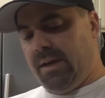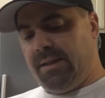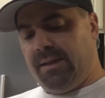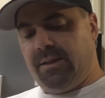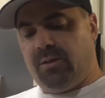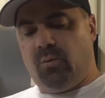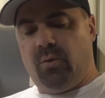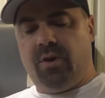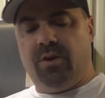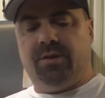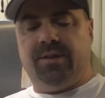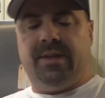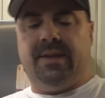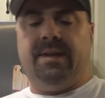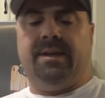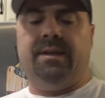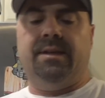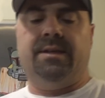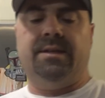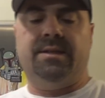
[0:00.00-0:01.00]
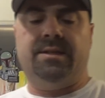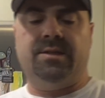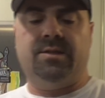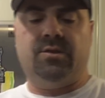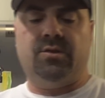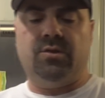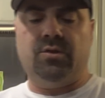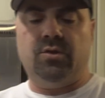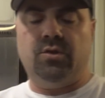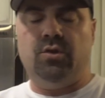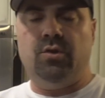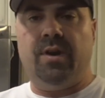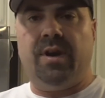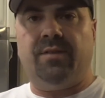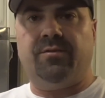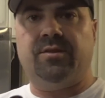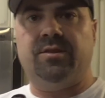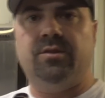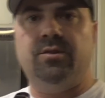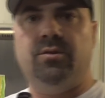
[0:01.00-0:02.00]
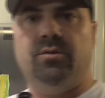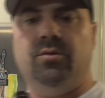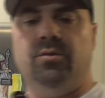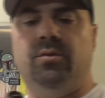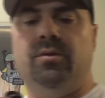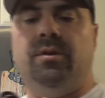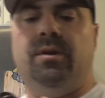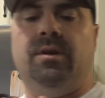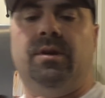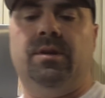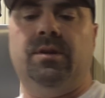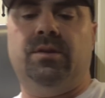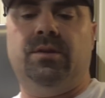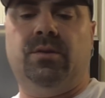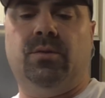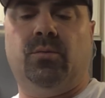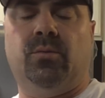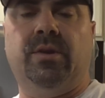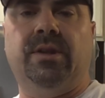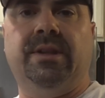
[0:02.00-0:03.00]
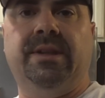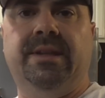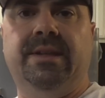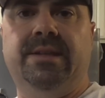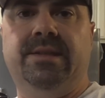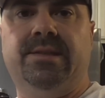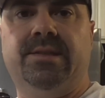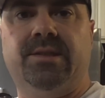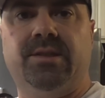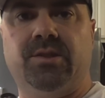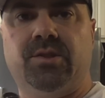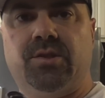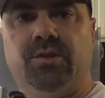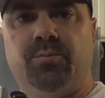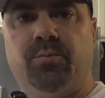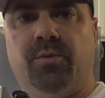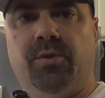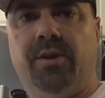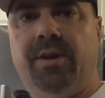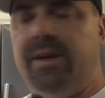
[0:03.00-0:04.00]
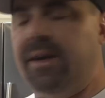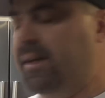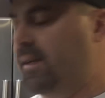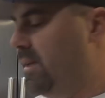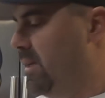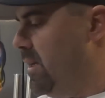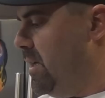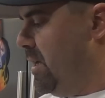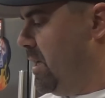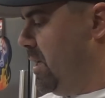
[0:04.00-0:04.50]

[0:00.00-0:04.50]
And then the weird thing is you have to release the spring.